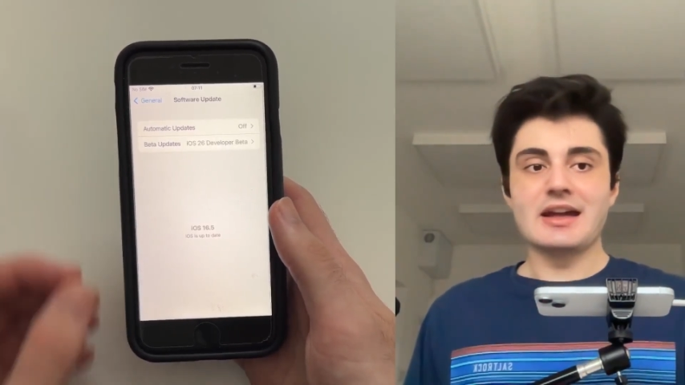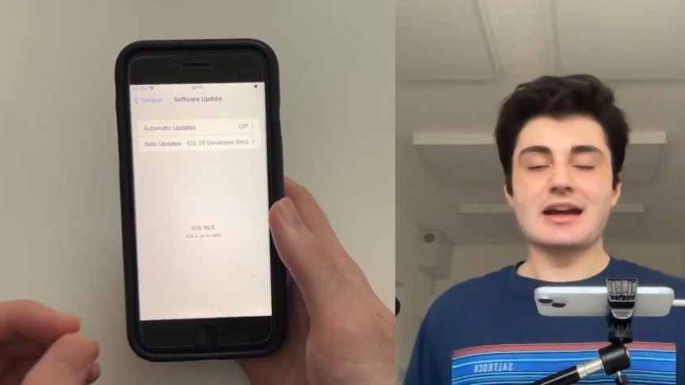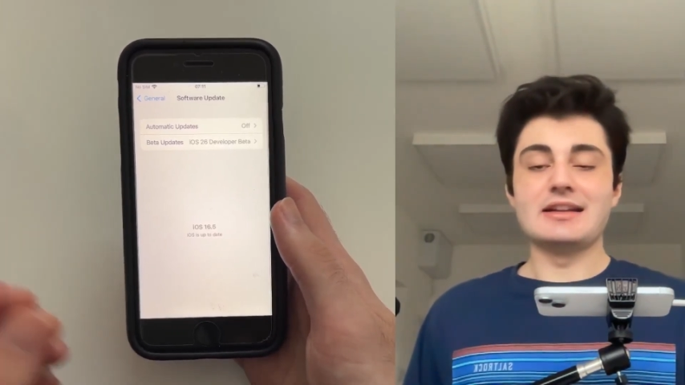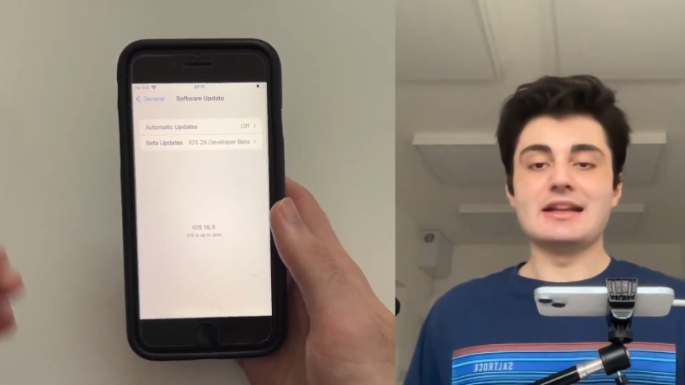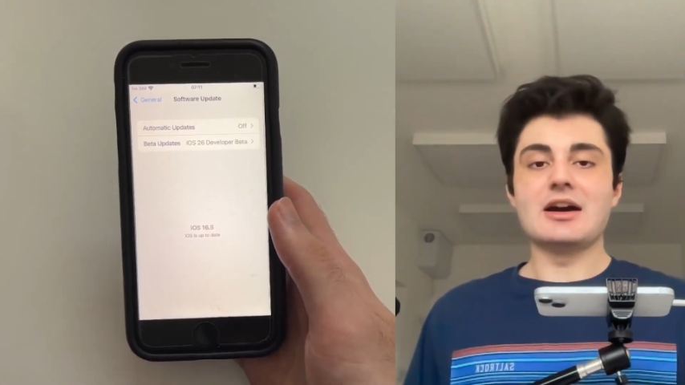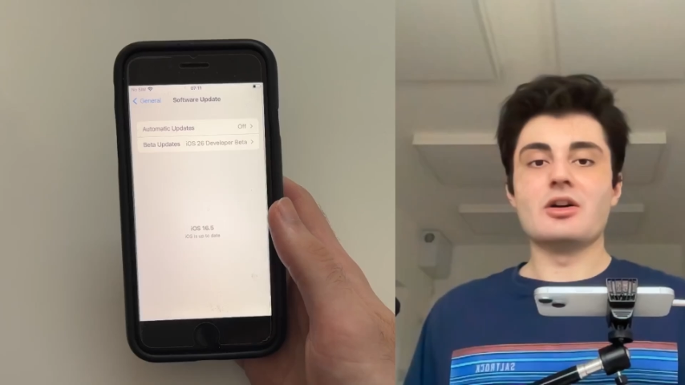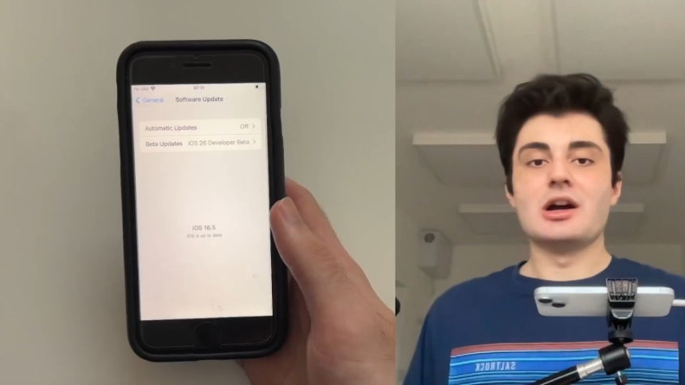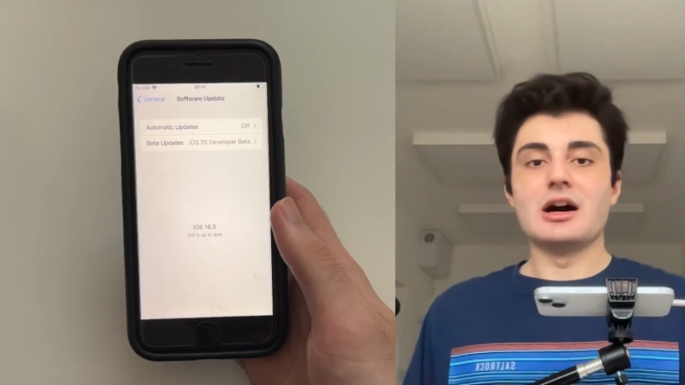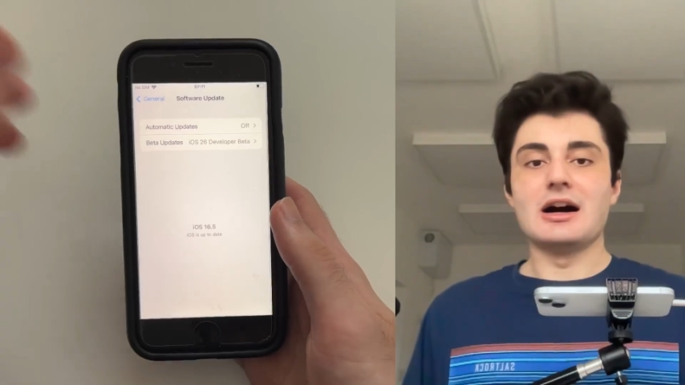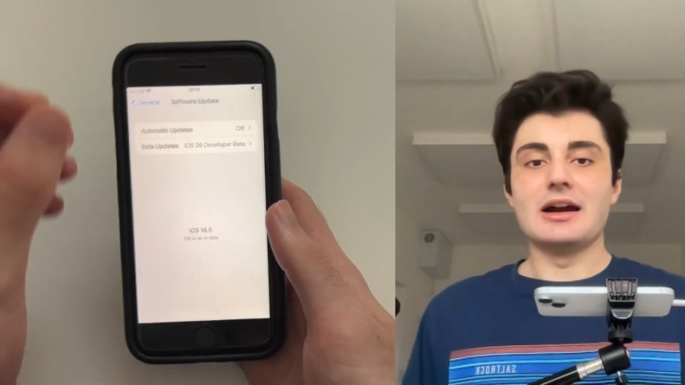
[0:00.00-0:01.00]
and now
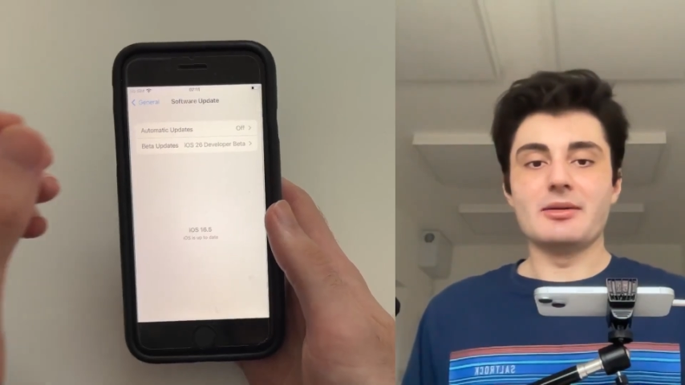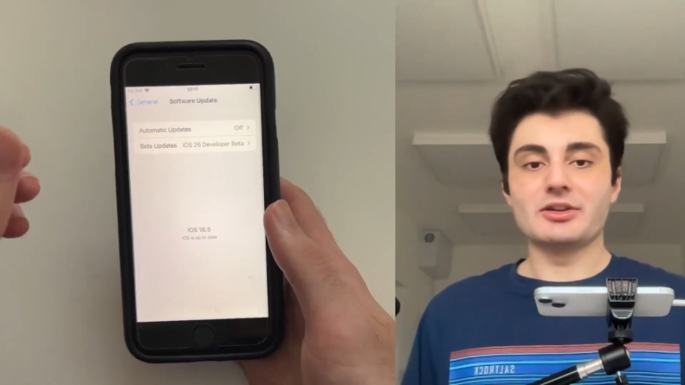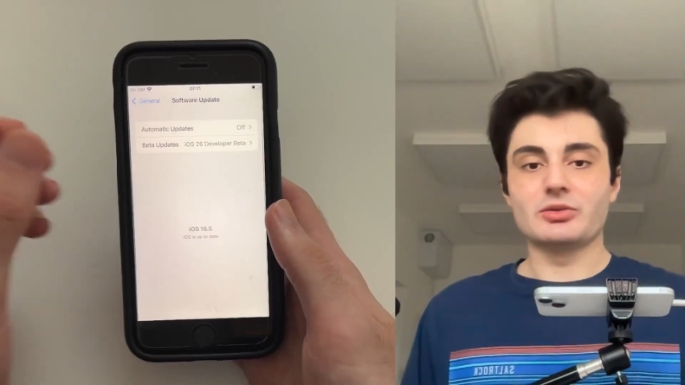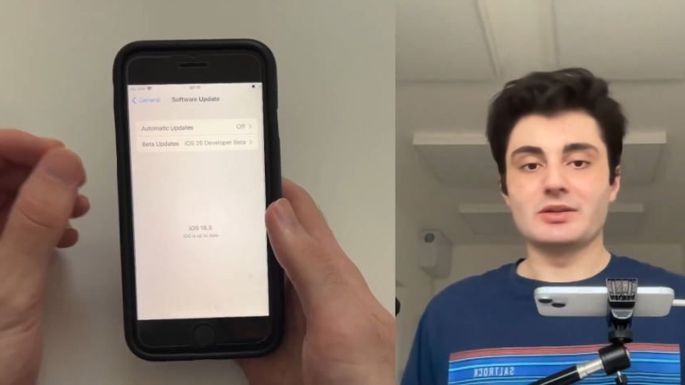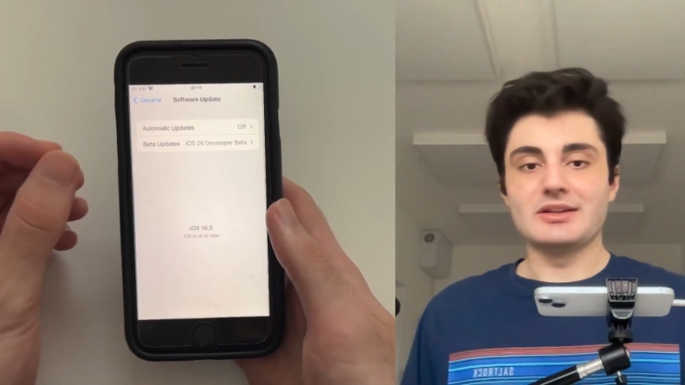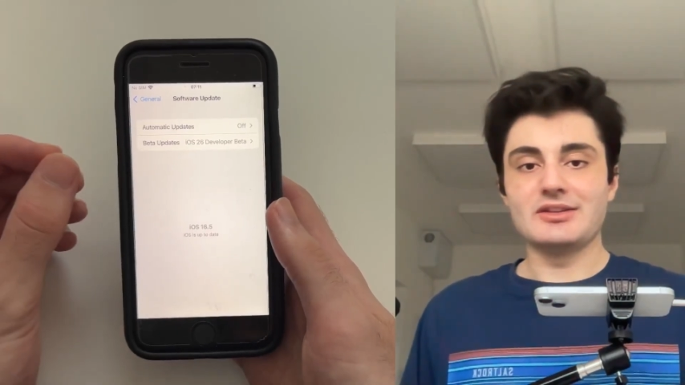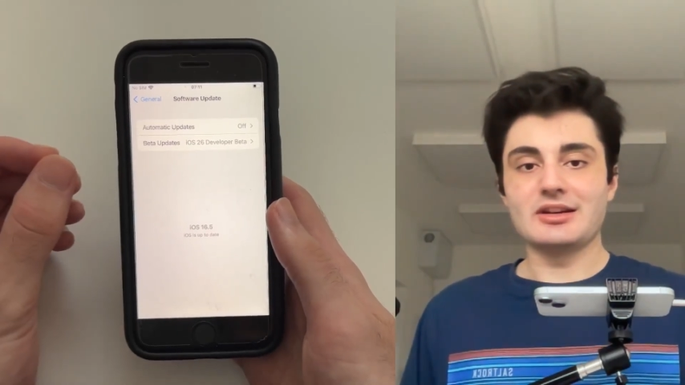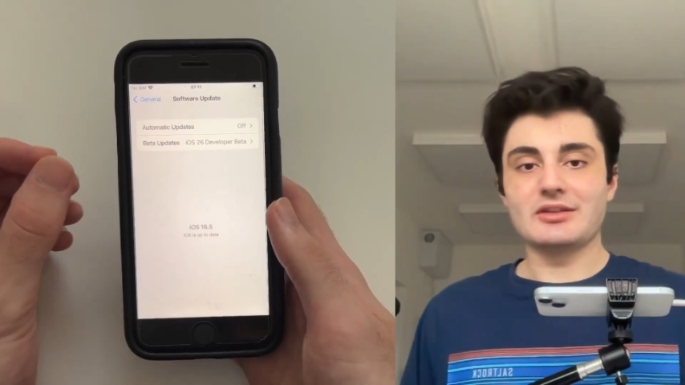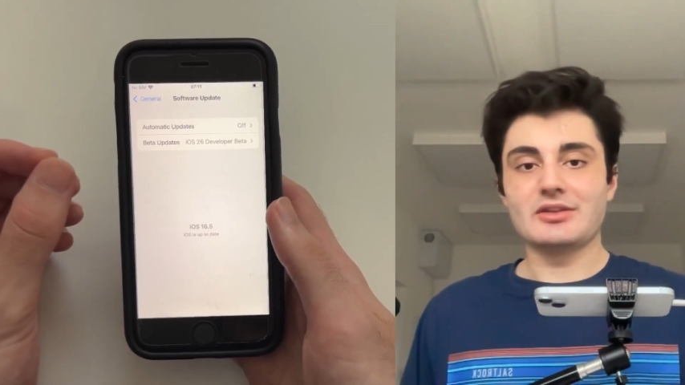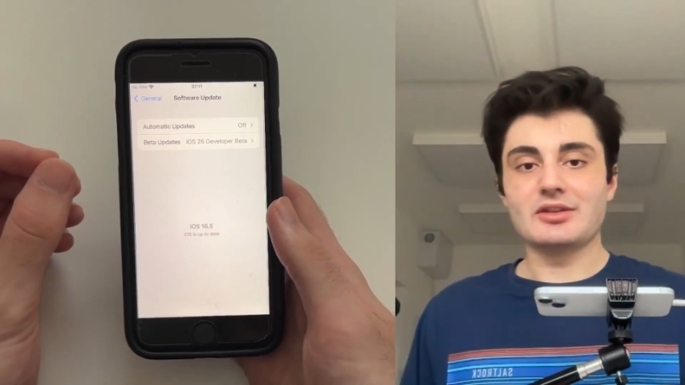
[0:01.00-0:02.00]
iOS
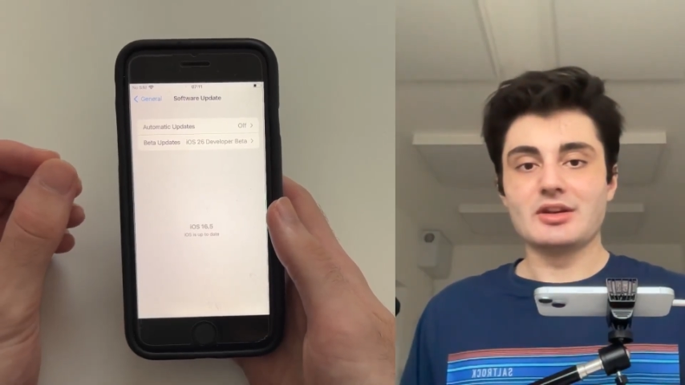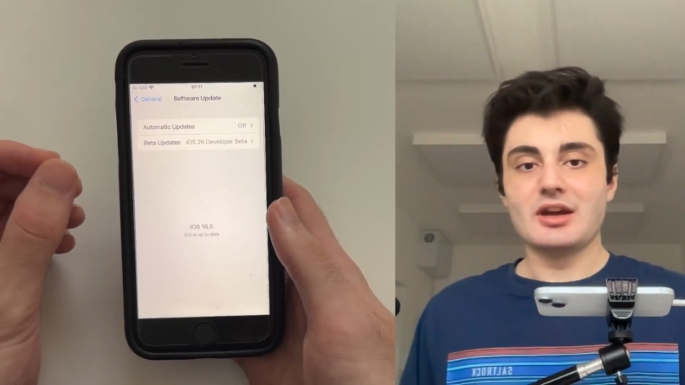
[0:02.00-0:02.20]
26.